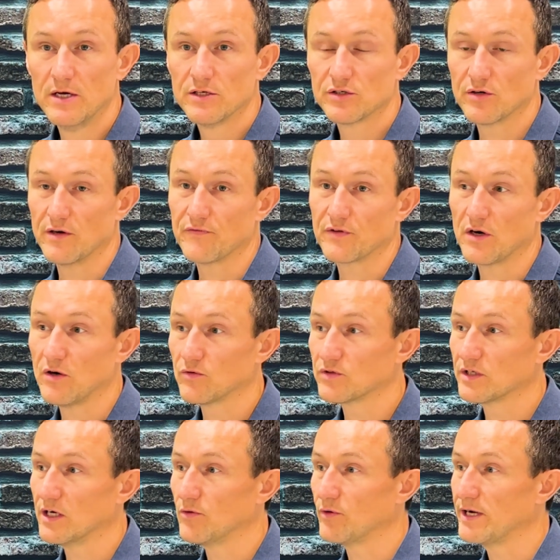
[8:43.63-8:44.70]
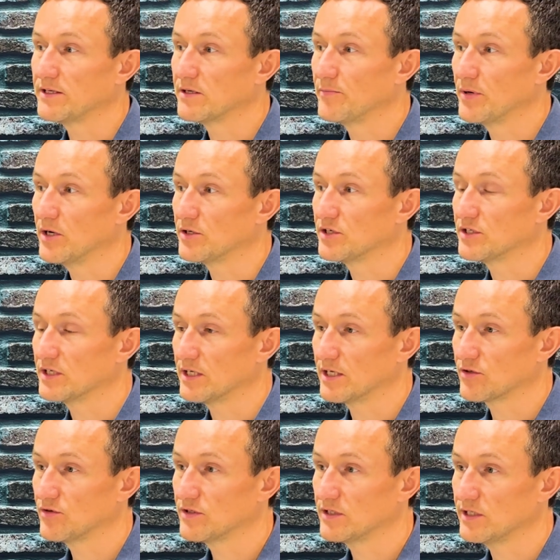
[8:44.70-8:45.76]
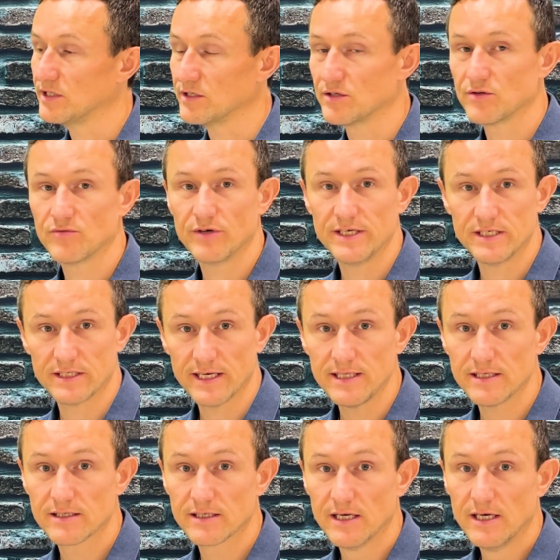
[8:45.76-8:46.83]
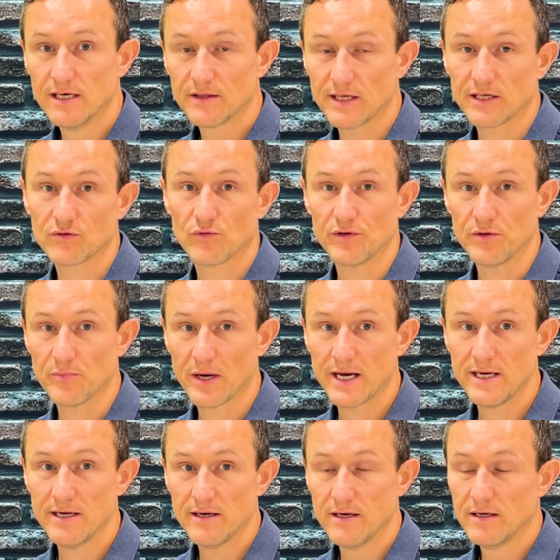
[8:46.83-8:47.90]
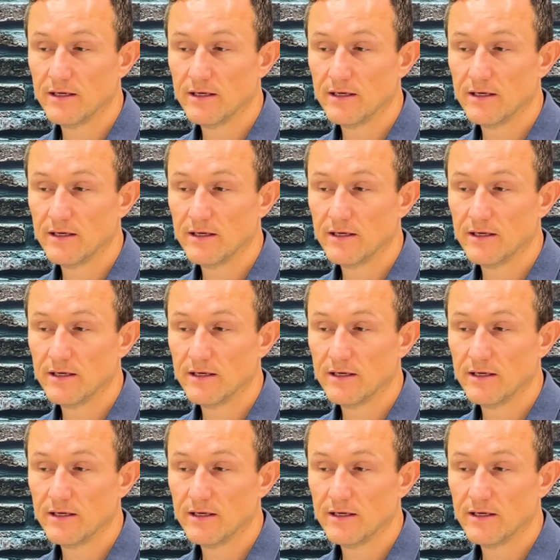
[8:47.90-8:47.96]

So if the wholesale rate to purchase electricity is 3 cents, that's what you pay.